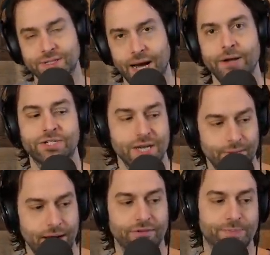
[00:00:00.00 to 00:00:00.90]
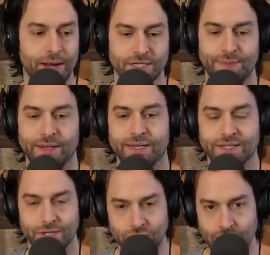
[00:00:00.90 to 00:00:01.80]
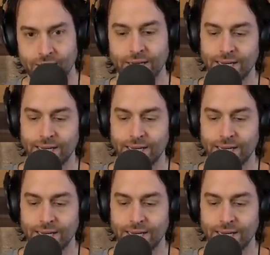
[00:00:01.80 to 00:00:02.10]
understand we got responsibilities and shit,